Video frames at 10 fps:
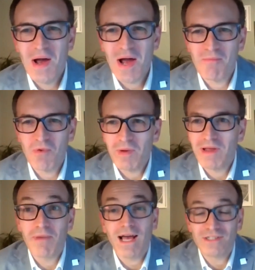
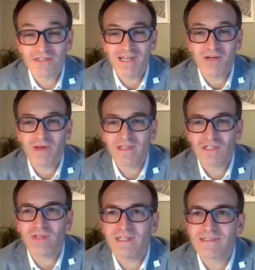But as you say, we
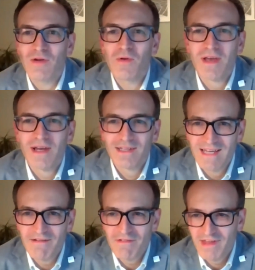enjoy it. So,
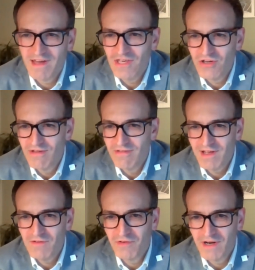Dav, thank you.
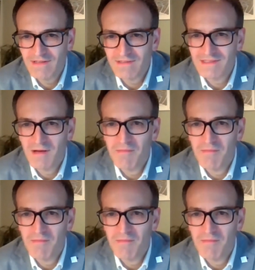Thank you, everyone else.